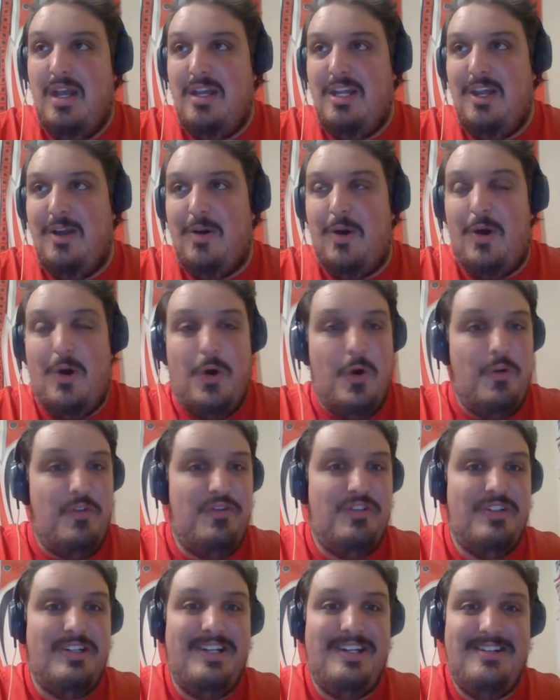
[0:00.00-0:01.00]
you know,
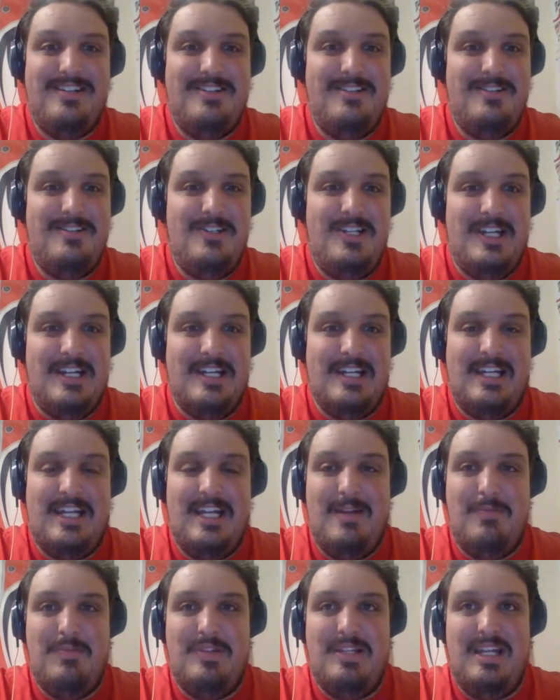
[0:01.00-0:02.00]
hopefully going to
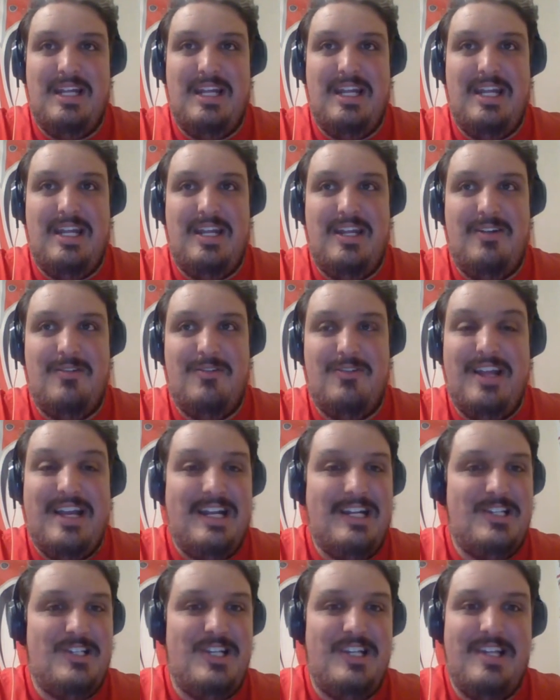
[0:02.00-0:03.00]
keep the
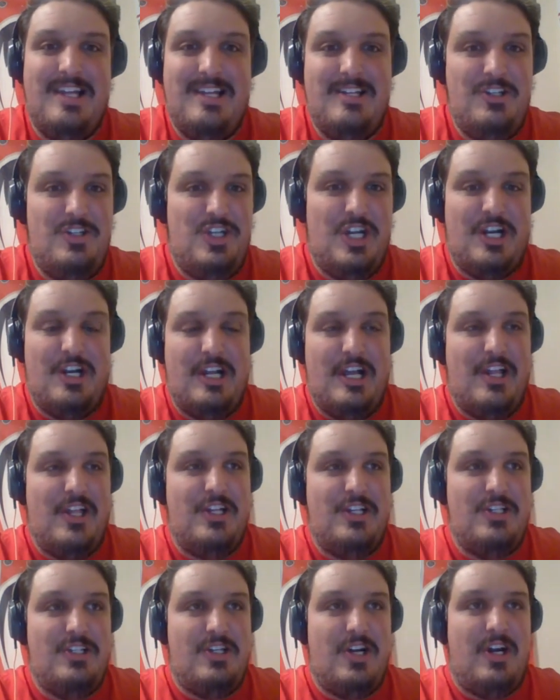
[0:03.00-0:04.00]
legacy that Jared
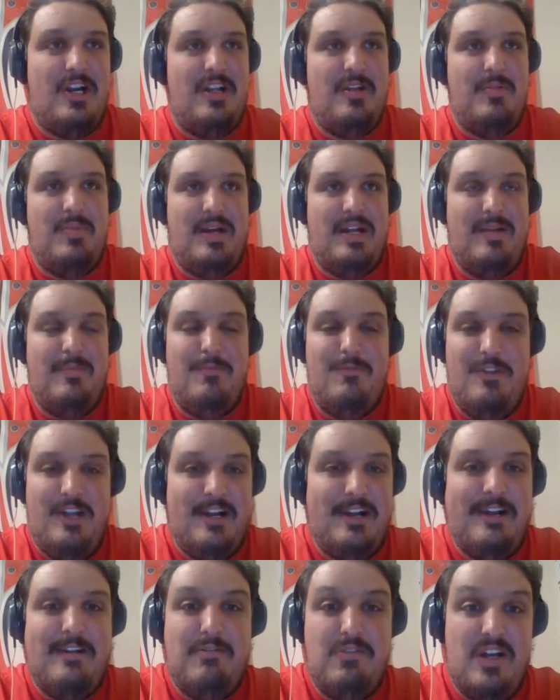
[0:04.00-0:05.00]
Ellis started, but I'm
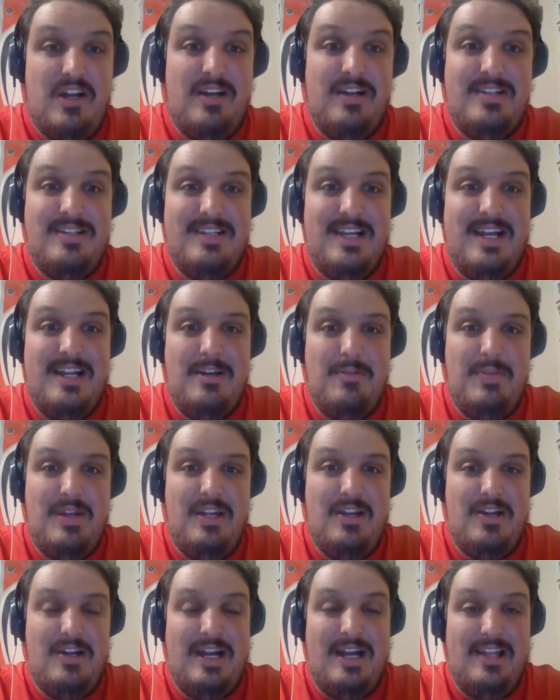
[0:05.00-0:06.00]
very, very excited to be
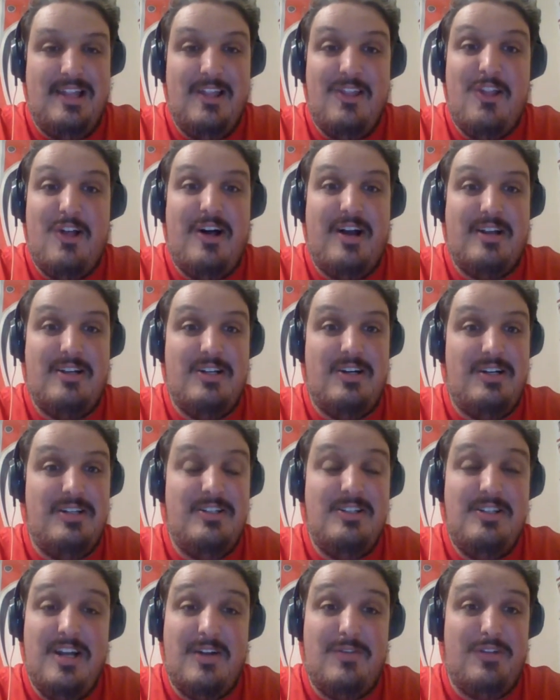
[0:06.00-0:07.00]
here at Locked
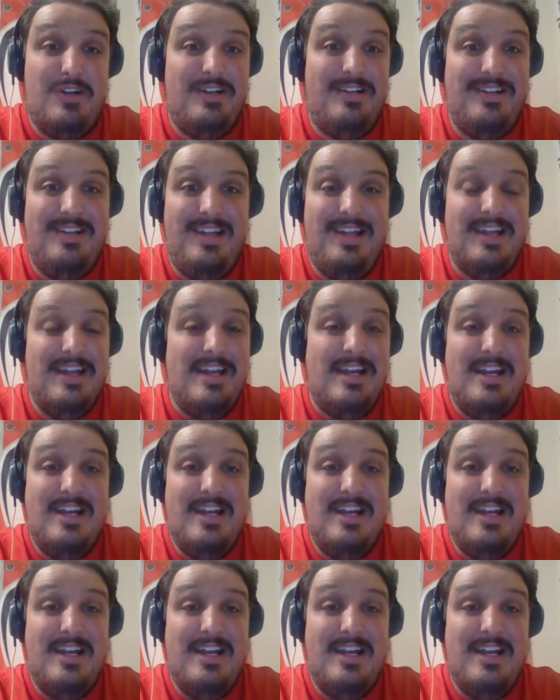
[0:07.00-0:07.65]
On covering the